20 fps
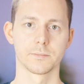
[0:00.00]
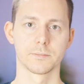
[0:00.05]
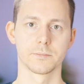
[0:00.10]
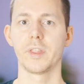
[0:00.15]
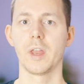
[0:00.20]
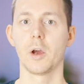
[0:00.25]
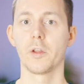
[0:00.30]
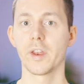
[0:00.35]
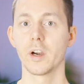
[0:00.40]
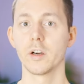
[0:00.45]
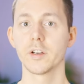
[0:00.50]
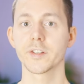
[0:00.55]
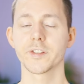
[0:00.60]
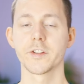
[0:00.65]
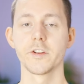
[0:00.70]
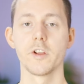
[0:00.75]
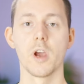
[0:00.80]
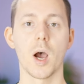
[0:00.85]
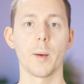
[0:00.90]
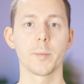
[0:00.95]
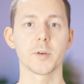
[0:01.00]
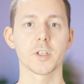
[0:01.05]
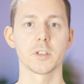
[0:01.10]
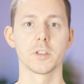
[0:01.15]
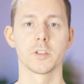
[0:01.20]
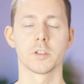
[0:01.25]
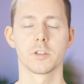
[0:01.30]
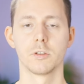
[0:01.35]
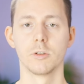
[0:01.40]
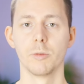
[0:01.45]
Now there is the
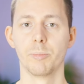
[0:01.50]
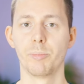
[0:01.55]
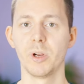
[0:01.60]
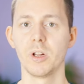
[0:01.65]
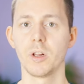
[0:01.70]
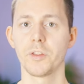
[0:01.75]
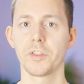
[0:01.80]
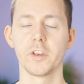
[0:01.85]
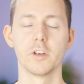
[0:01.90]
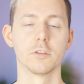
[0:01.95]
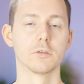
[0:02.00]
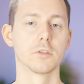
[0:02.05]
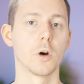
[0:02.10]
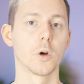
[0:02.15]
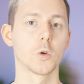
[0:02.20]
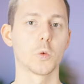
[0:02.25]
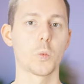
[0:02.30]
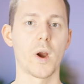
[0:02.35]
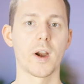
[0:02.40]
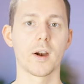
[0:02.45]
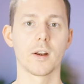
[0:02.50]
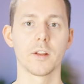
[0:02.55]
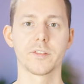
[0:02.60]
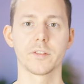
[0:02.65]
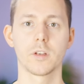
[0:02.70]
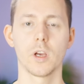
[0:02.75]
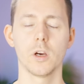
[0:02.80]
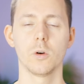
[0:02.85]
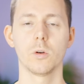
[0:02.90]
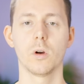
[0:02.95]
option to build the Rode Wireless
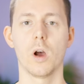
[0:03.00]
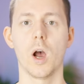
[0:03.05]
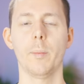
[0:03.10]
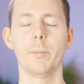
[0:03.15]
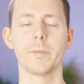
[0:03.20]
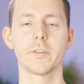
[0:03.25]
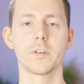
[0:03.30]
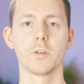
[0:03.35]
Go up